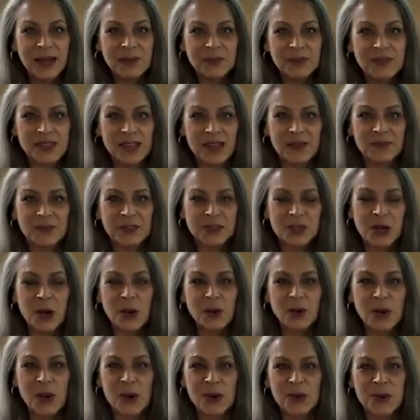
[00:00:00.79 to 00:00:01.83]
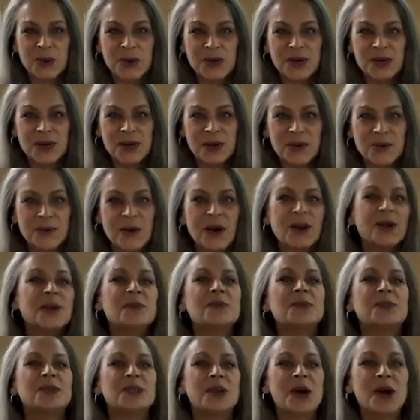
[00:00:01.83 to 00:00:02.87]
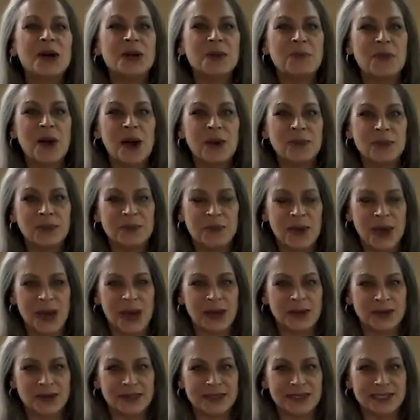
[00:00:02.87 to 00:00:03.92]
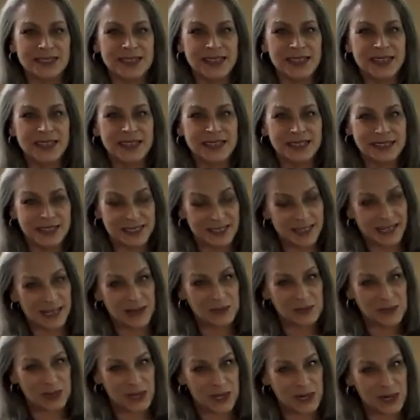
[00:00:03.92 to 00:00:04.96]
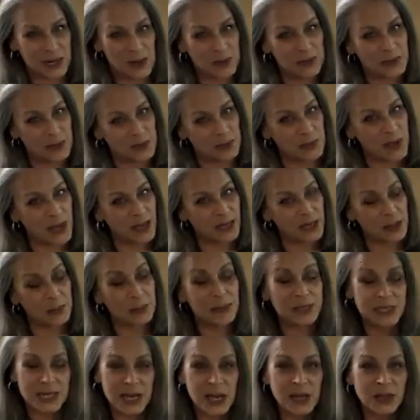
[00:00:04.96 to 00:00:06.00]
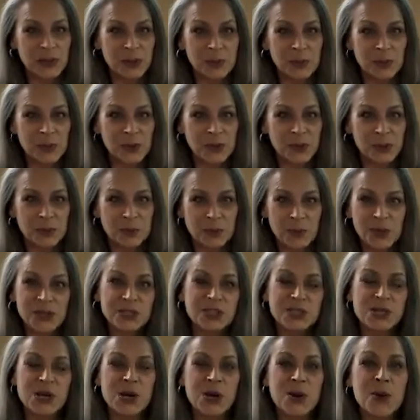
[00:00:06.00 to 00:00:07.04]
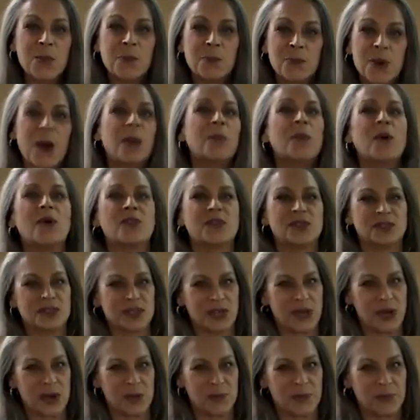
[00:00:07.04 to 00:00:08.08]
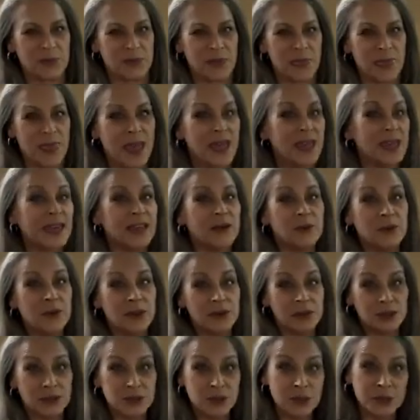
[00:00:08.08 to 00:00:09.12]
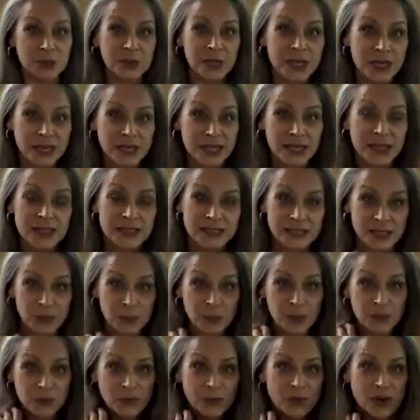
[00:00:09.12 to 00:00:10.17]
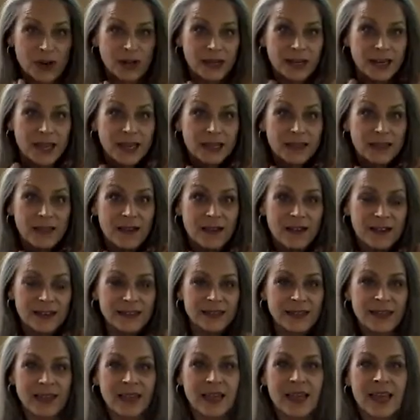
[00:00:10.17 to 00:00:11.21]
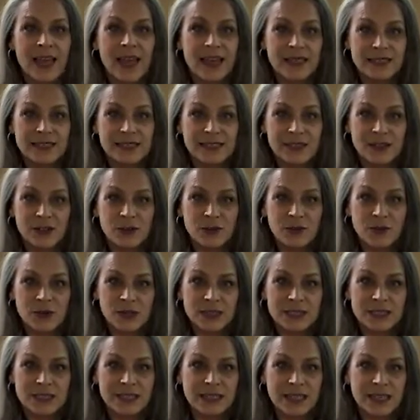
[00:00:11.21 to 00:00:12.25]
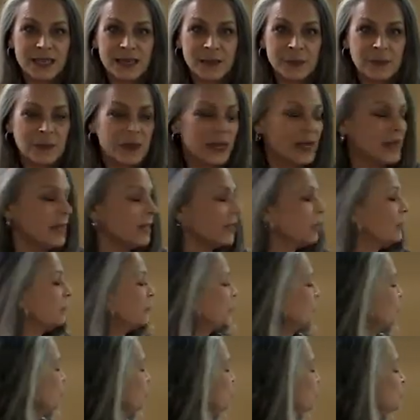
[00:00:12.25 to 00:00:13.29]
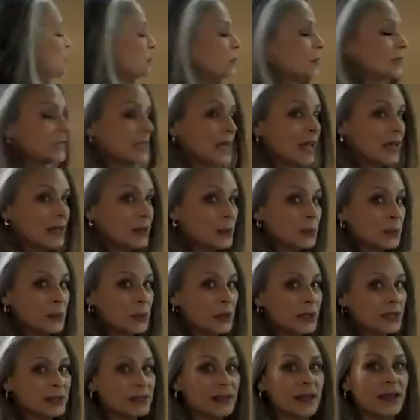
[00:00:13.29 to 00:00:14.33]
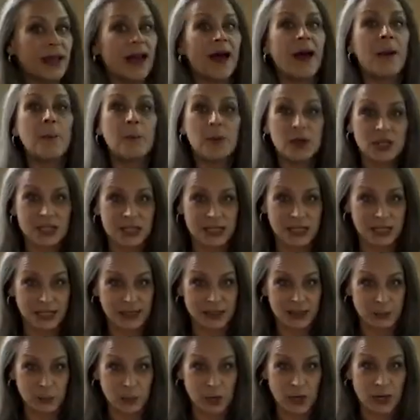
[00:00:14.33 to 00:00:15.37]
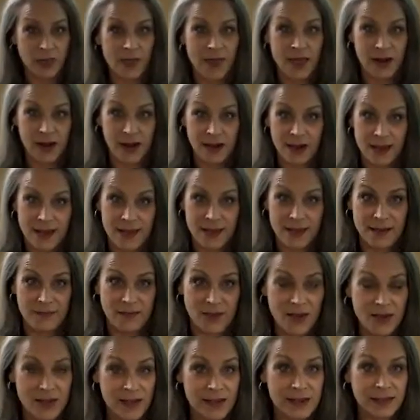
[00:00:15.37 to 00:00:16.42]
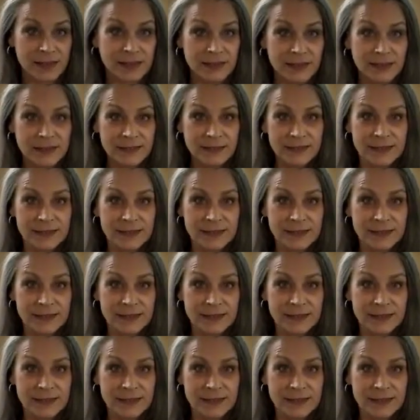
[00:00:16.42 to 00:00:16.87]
I'm Savage Coco, and welcome to Naughty Bobbin Patterns. Today I'm going to help you make a medallion print presto popover top. With its unique double front neckline and center front seam, if you use a medallion print, much like the one that I have on,